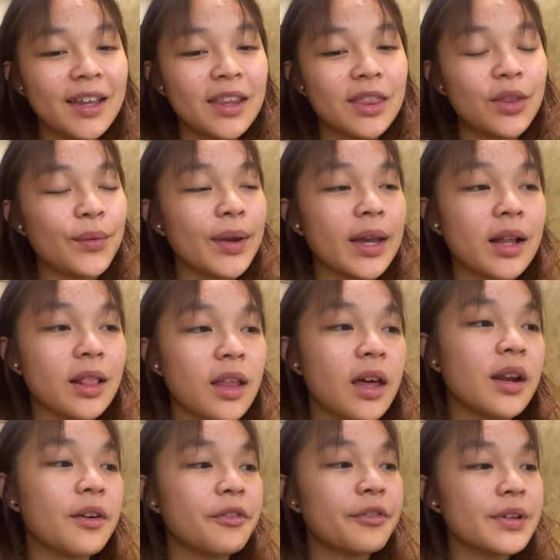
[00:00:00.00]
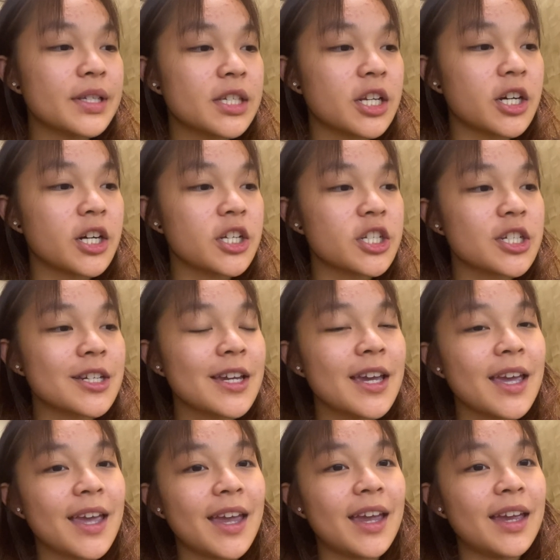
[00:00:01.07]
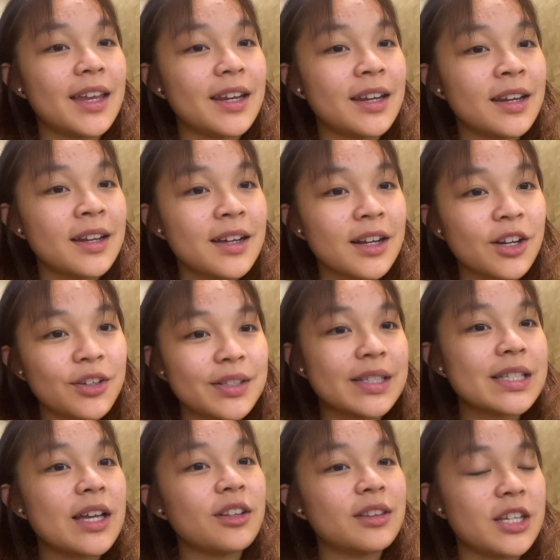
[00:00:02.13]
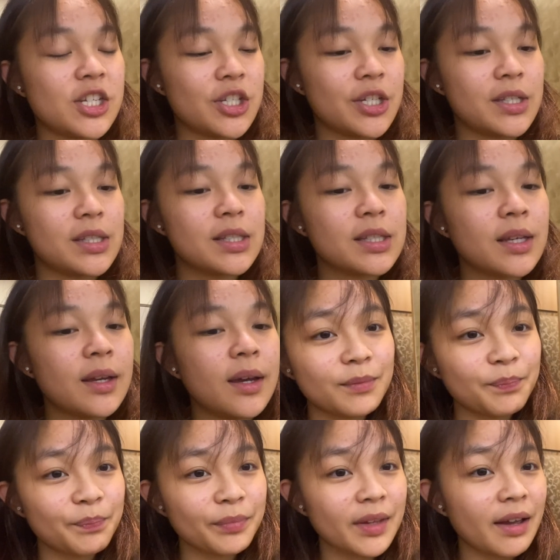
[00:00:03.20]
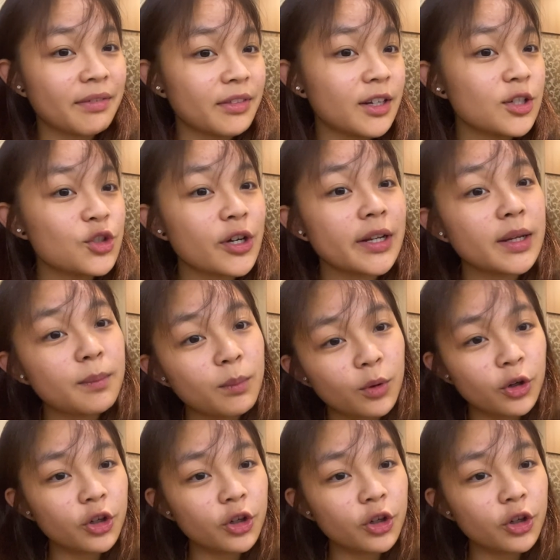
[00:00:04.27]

doing a lot of research and consult teachers. After joining more